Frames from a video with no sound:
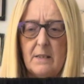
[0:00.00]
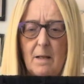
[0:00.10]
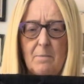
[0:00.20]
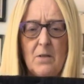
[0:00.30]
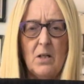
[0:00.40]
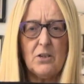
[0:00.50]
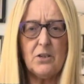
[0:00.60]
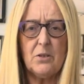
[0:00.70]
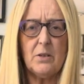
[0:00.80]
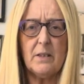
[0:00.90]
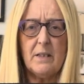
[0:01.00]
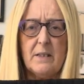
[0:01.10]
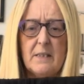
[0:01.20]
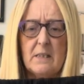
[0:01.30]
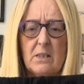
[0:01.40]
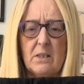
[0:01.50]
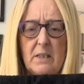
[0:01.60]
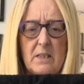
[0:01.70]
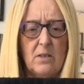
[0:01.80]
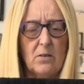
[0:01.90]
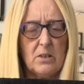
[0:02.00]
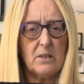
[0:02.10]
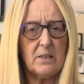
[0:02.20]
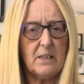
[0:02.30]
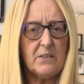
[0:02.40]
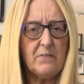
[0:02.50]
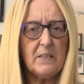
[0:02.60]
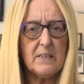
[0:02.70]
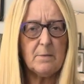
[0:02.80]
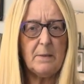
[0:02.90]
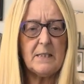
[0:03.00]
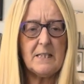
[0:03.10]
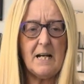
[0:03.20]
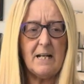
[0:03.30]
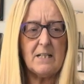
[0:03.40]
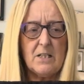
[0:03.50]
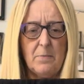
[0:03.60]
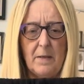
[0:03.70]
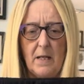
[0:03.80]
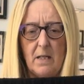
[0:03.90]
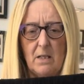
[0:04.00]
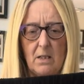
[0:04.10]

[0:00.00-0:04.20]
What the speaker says: I'm not sure that this feels a bit tight to me.